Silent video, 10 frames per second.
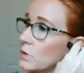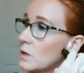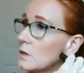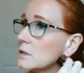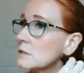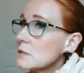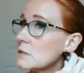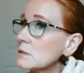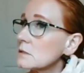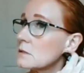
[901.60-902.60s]
because
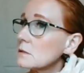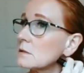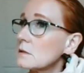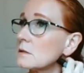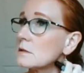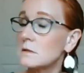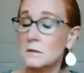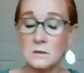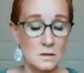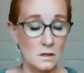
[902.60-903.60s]

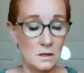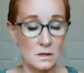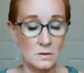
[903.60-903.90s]
the